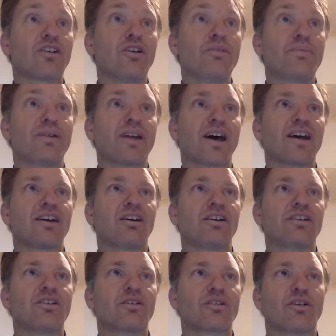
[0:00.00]

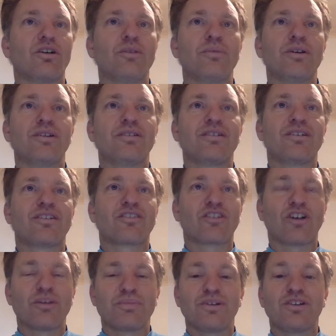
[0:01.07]
openai.com and
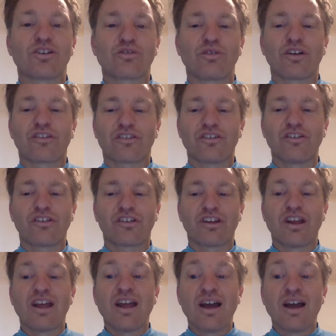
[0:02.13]
type in your questions.